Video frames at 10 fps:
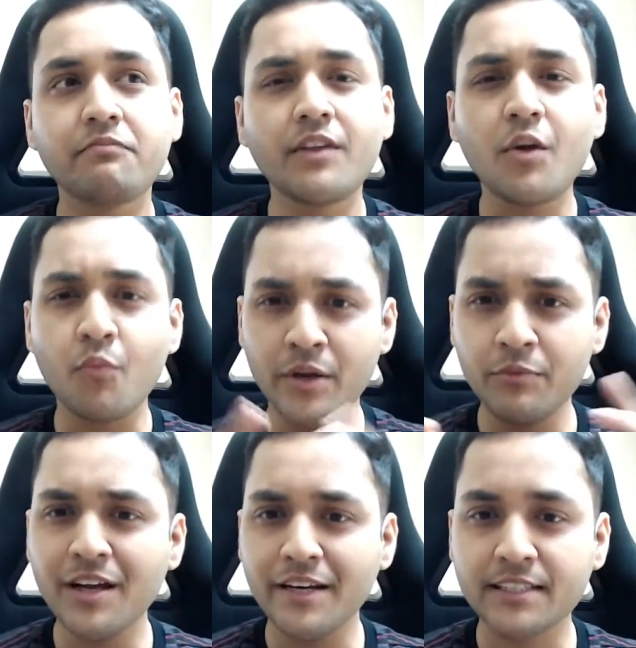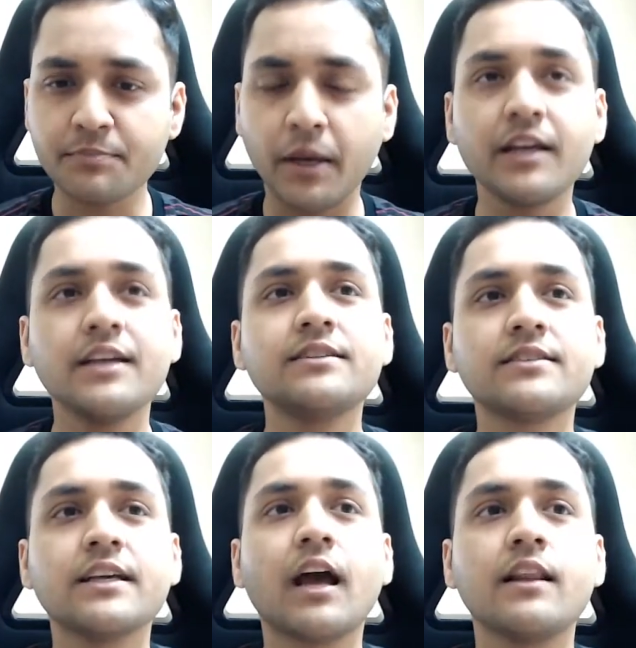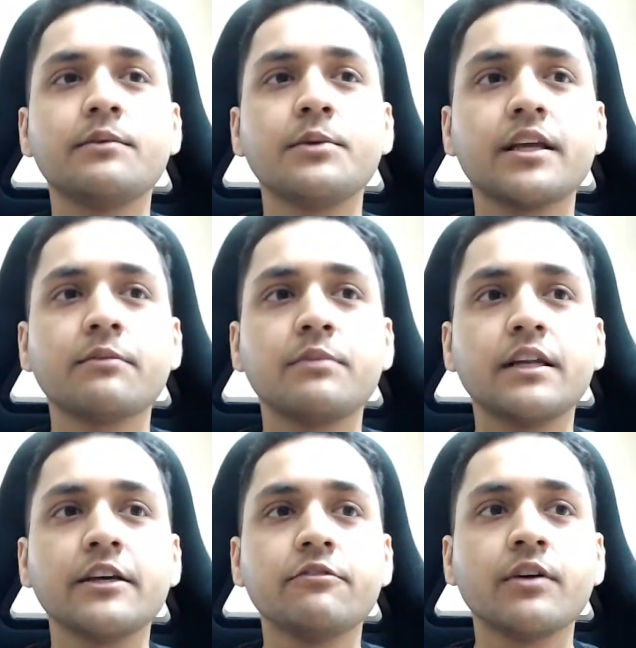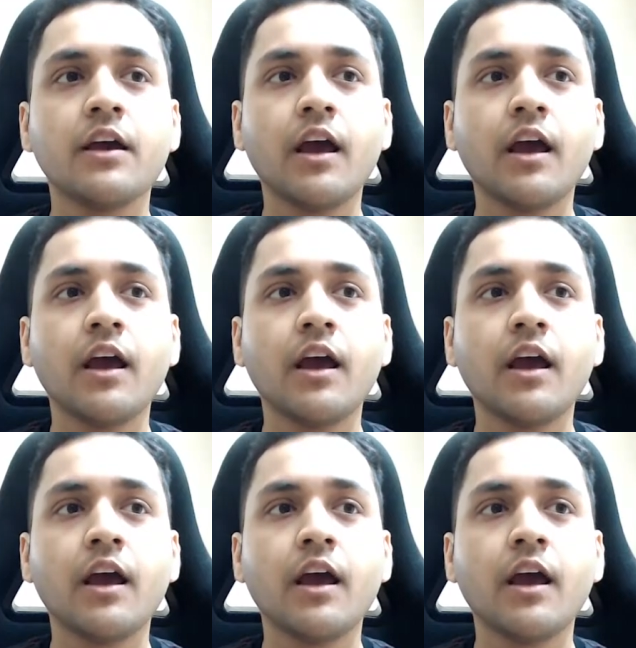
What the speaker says: when we are experiencing a limiting belief,